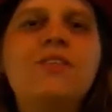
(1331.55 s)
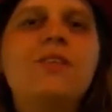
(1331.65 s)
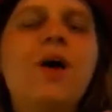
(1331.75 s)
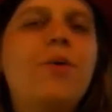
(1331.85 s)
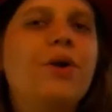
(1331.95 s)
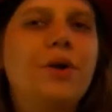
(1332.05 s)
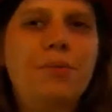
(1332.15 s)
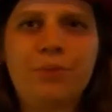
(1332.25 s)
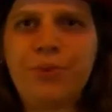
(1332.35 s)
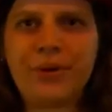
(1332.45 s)
slower,
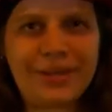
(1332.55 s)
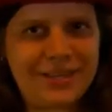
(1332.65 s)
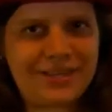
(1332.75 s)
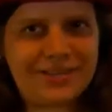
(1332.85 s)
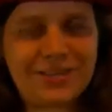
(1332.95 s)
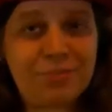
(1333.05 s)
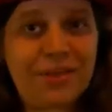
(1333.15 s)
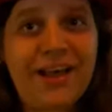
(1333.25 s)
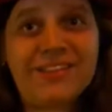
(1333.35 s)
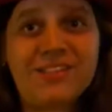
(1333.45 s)
more easy
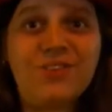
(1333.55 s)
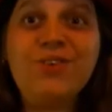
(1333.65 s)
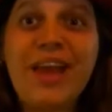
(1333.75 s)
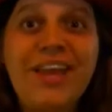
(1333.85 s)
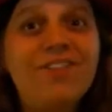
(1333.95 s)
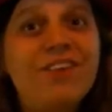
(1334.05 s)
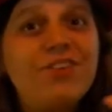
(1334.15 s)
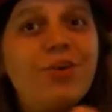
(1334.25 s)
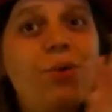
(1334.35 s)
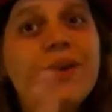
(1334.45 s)
plots, if you like
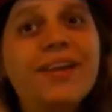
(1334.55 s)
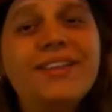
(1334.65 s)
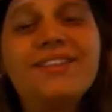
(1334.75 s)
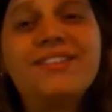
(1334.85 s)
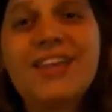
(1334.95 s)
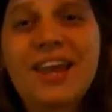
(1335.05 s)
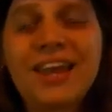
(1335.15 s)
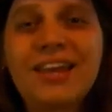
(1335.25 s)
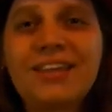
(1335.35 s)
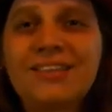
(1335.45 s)
Victorian
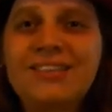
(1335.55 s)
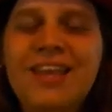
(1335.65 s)
settings,